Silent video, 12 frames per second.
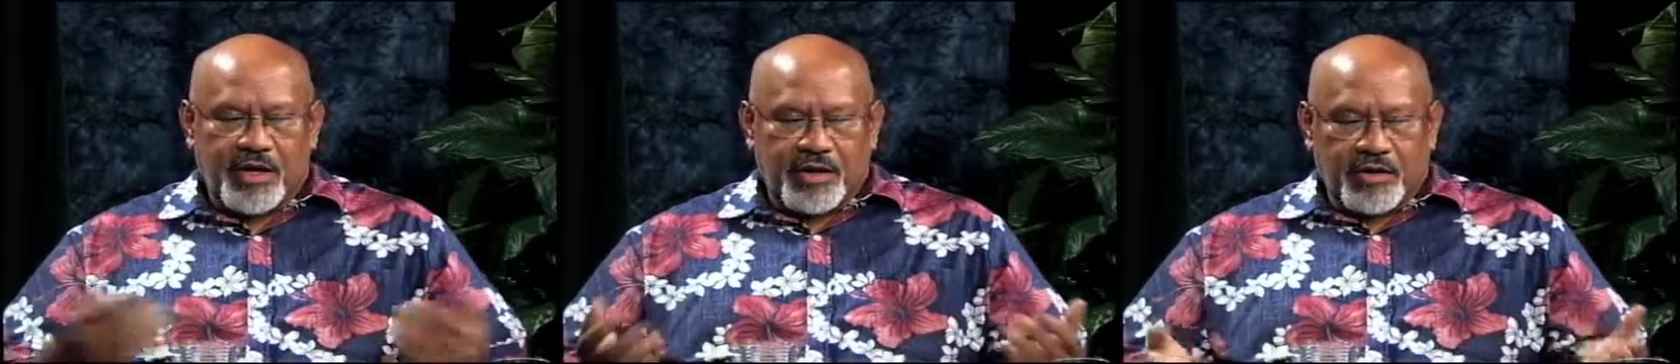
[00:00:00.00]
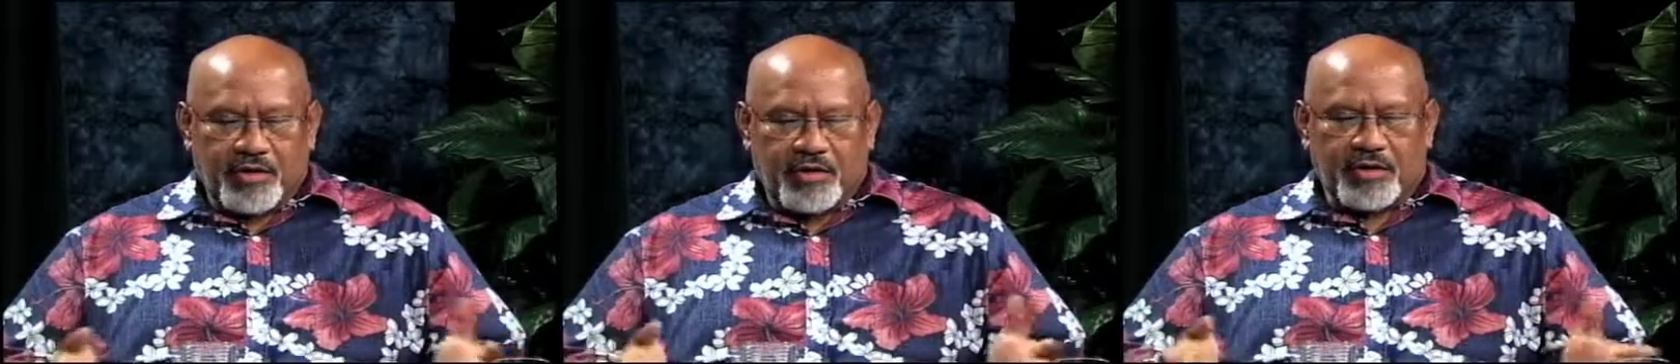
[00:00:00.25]

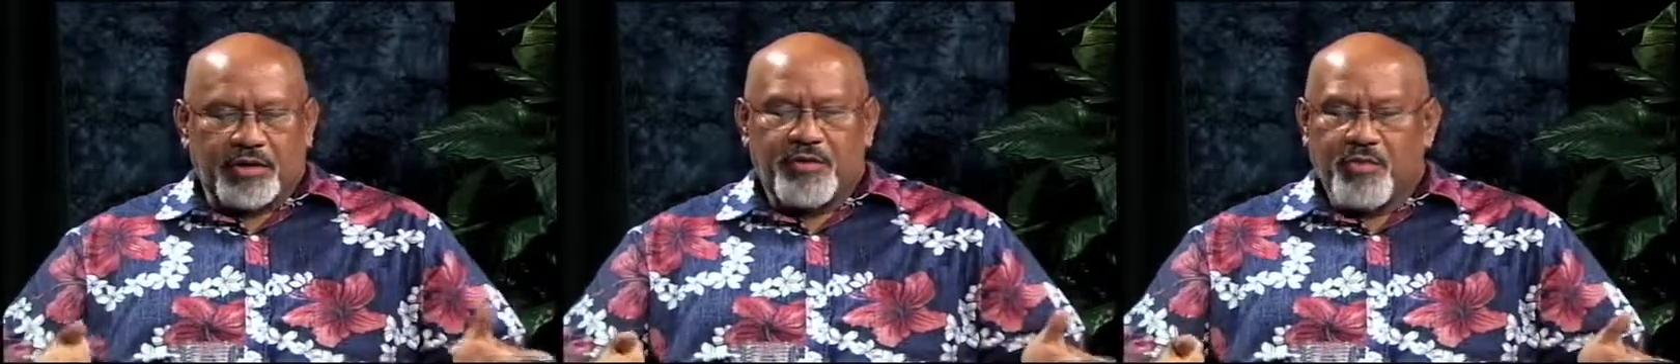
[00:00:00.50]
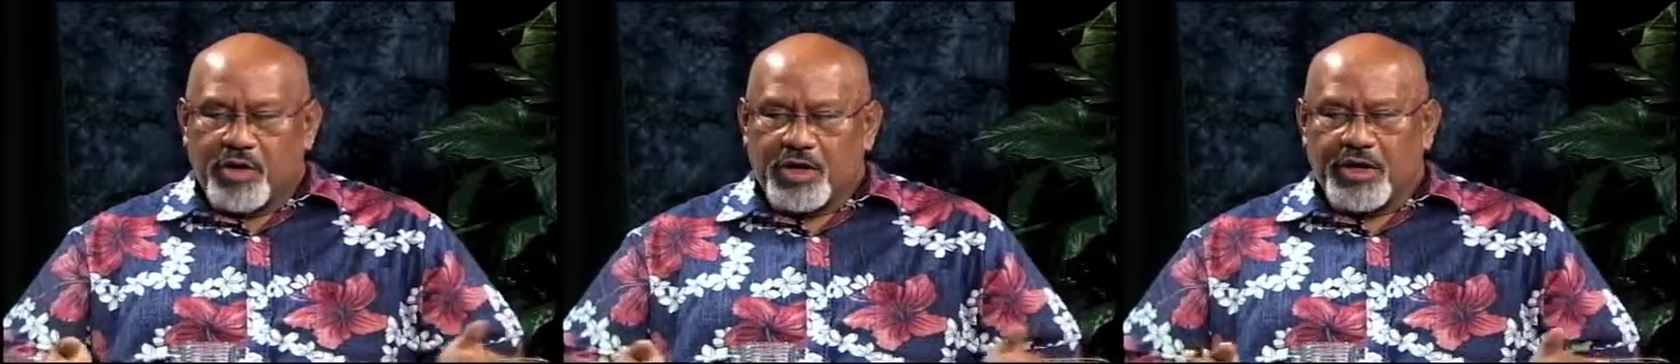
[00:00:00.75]
the
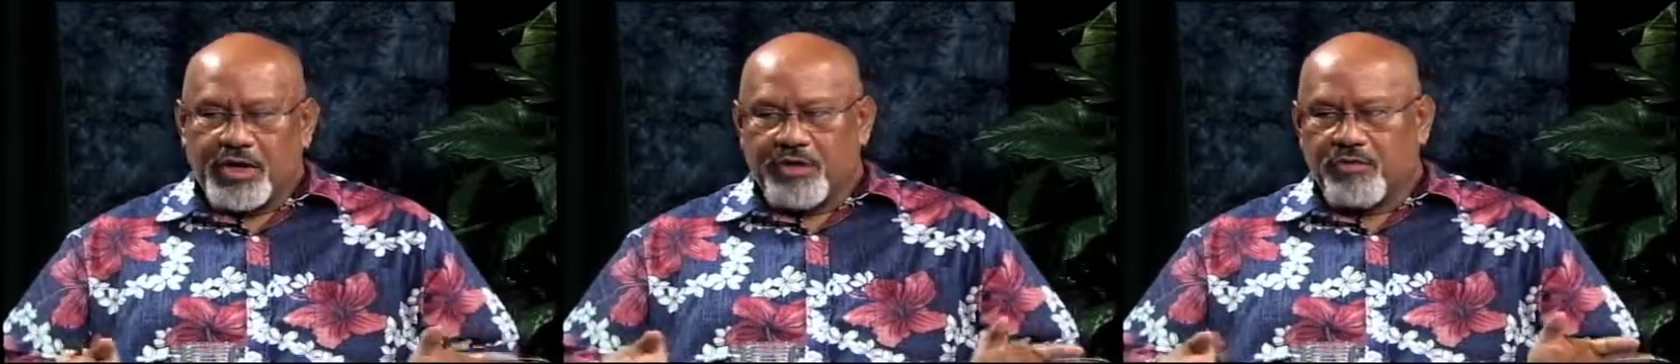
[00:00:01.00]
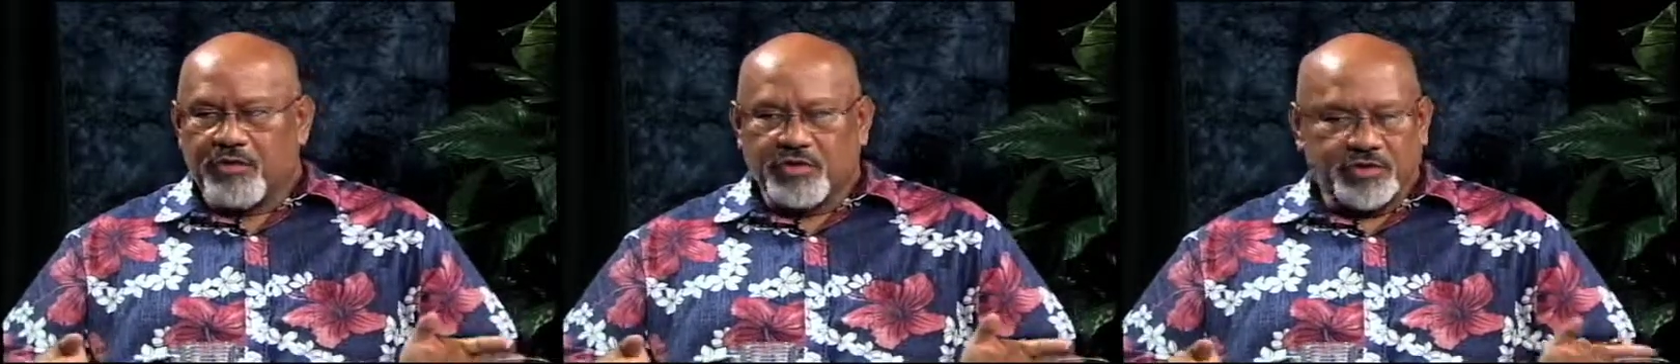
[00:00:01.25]
limu eleele
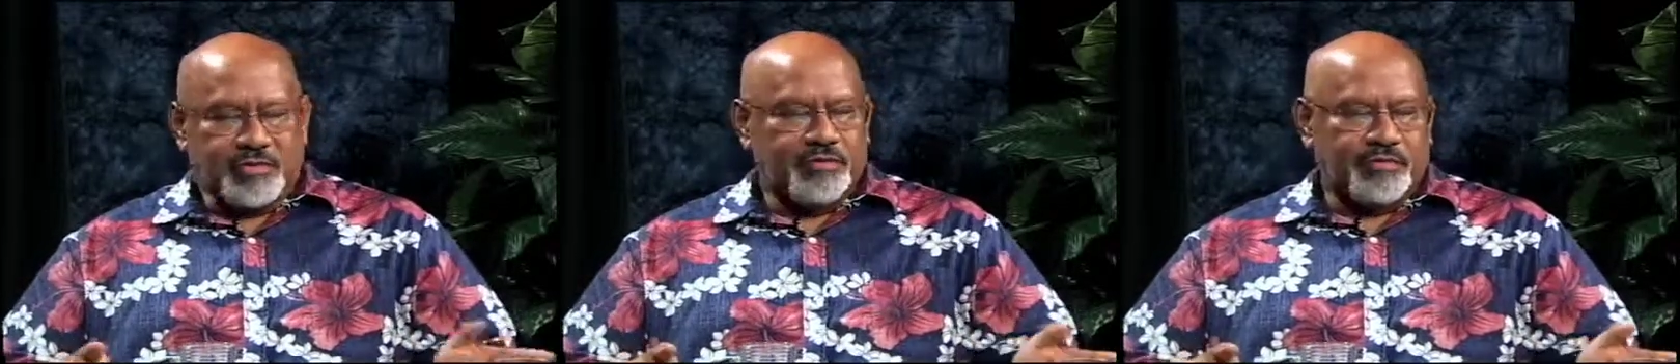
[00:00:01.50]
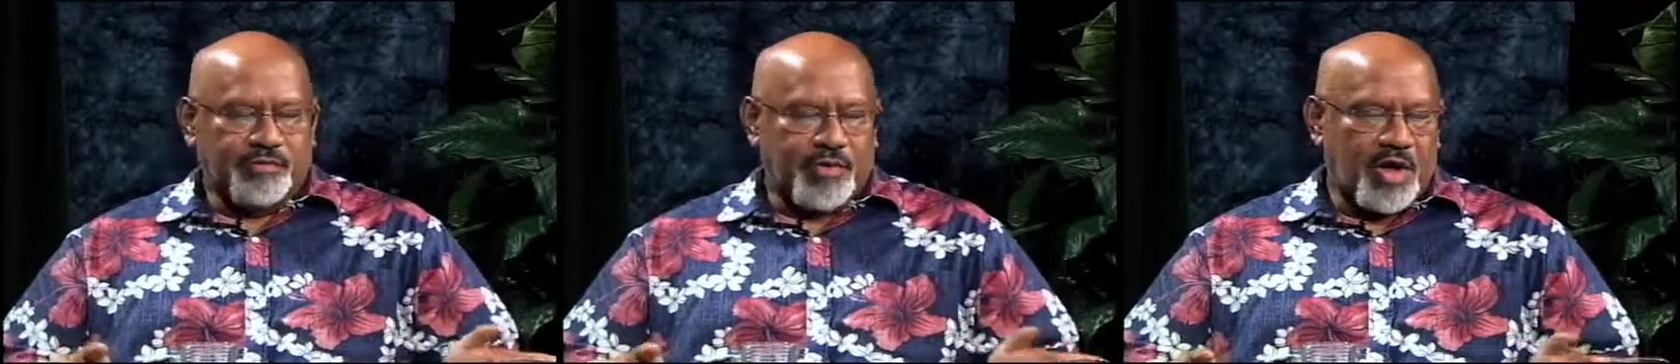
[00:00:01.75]
grows
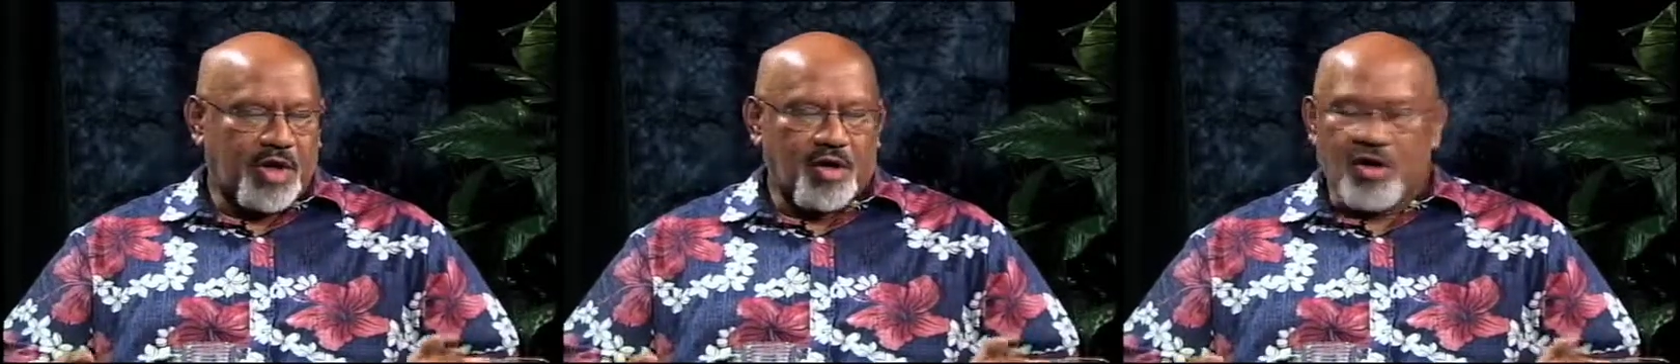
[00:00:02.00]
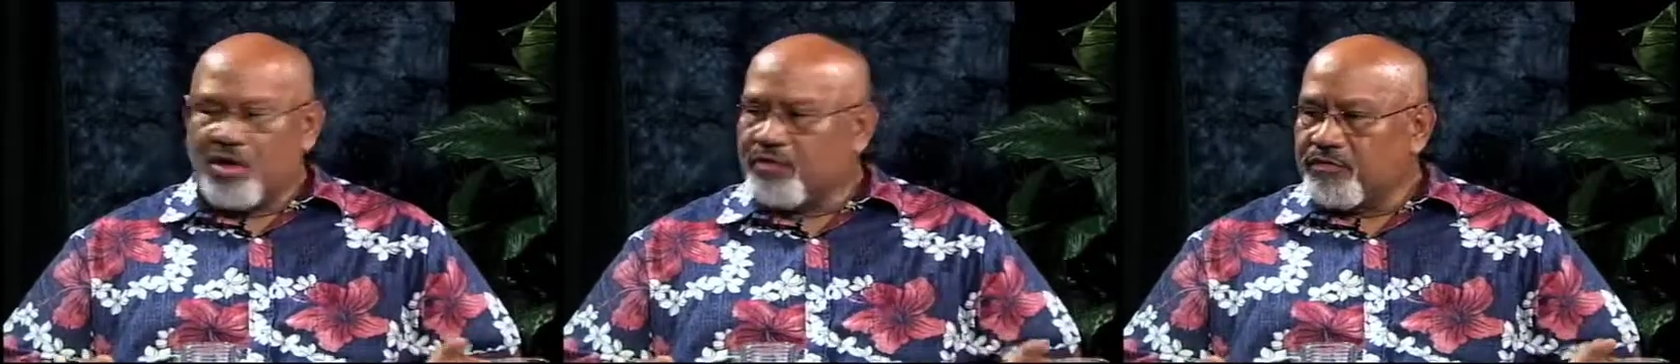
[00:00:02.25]

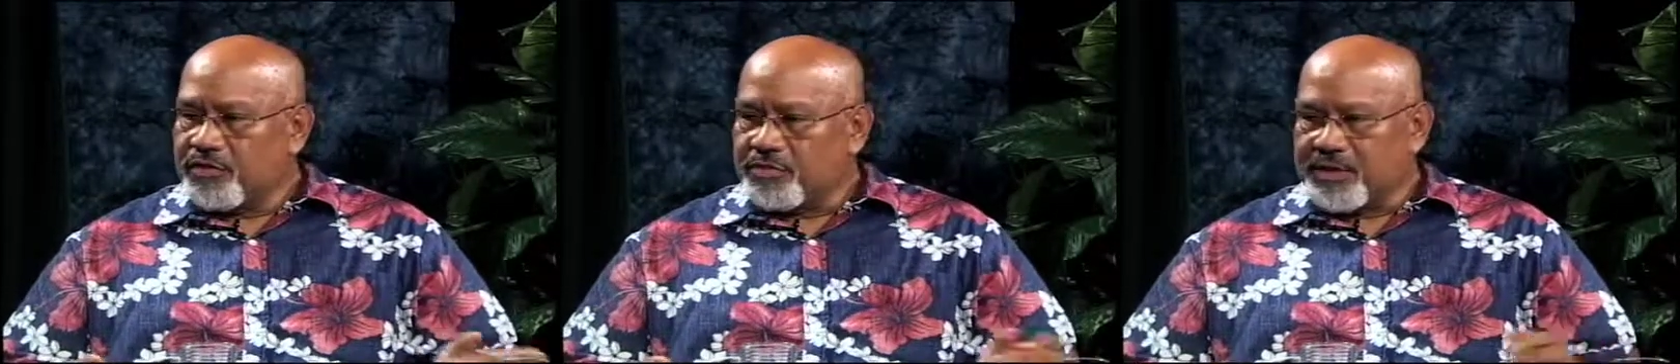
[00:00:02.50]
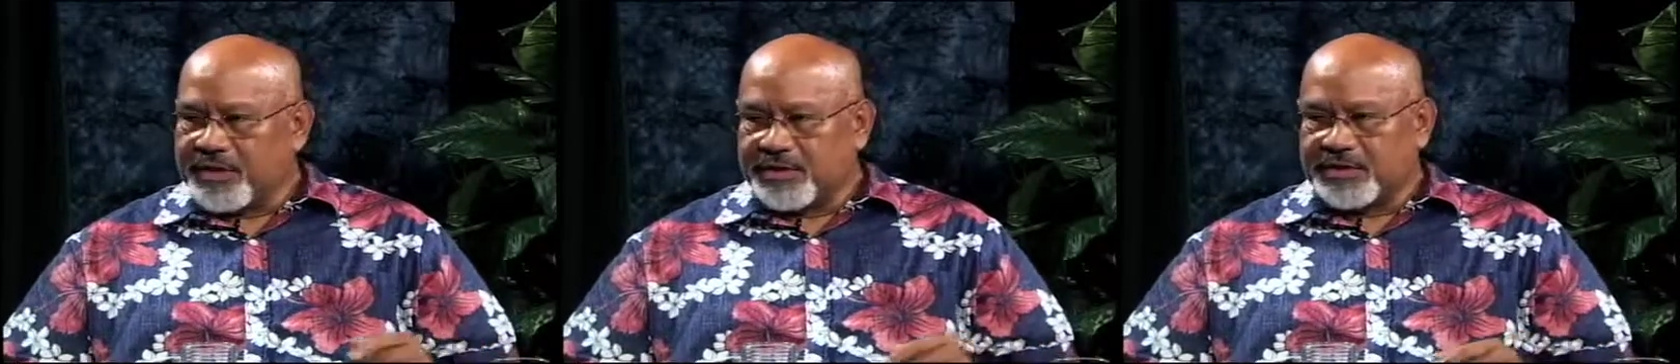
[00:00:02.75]
all over the
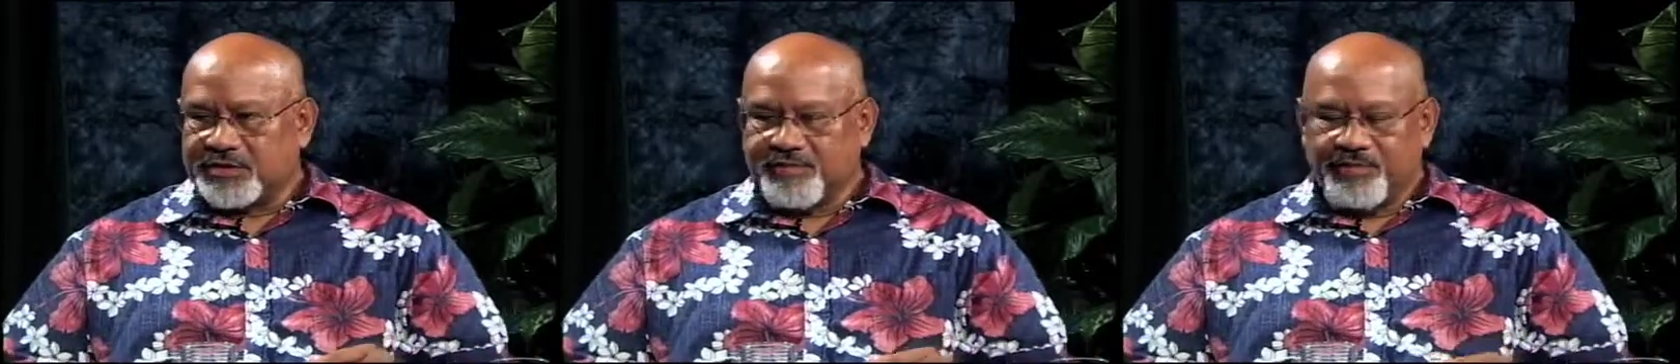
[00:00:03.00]
place.